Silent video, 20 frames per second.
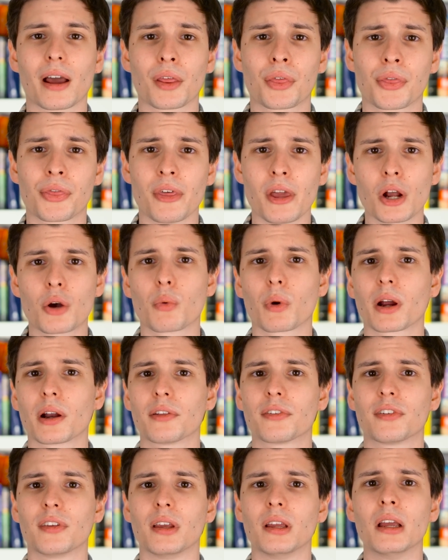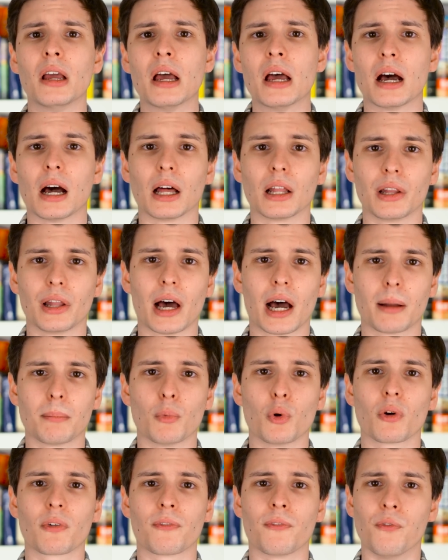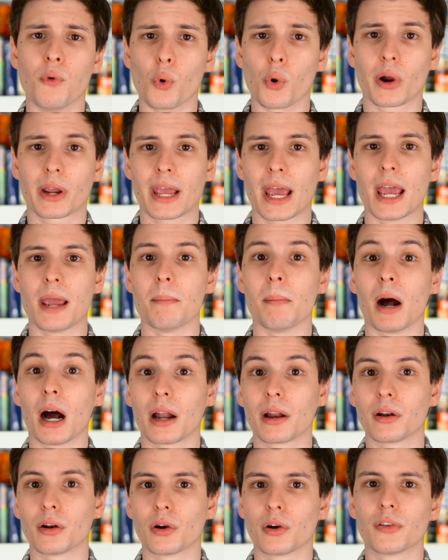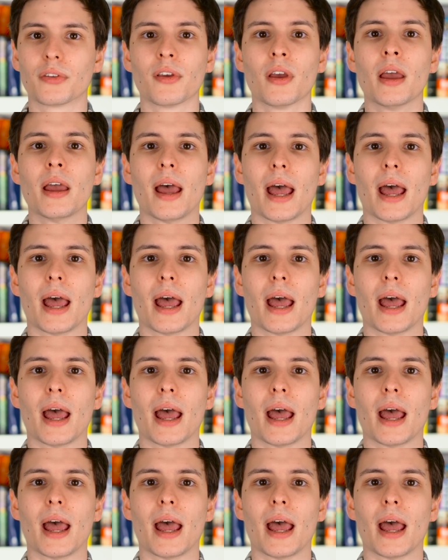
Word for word: I think we're gonna see a lot more 4K monitors